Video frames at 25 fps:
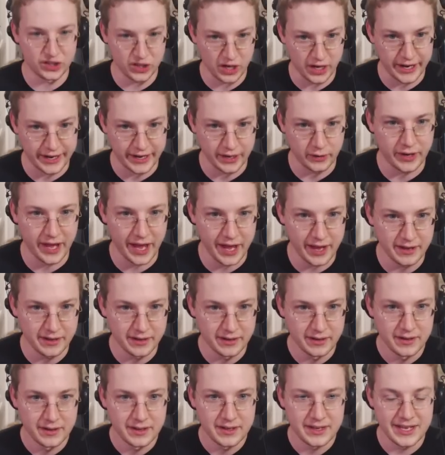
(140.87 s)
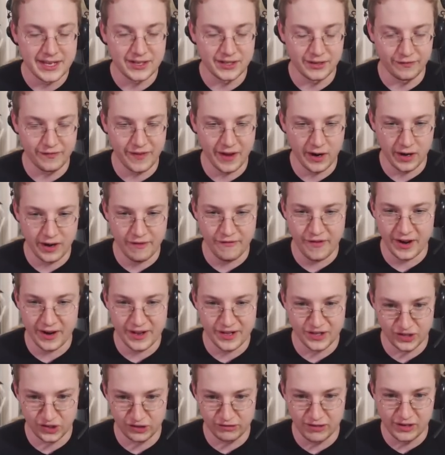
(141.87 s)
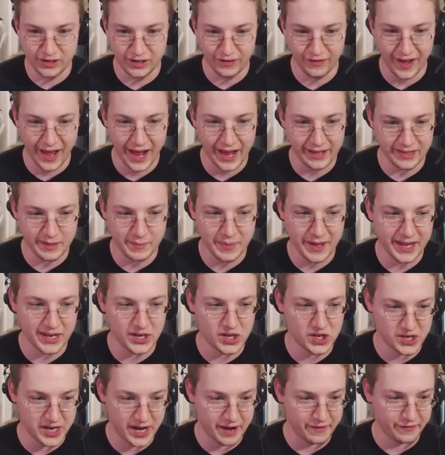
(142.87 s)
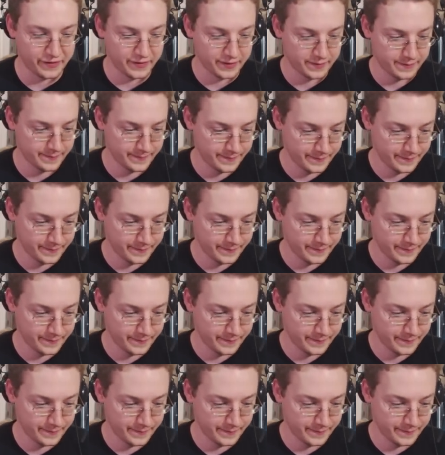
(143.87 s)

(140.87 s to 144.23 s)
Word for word: when he saw it, okay? He's a very, very exclusive, highly paid okay. chef.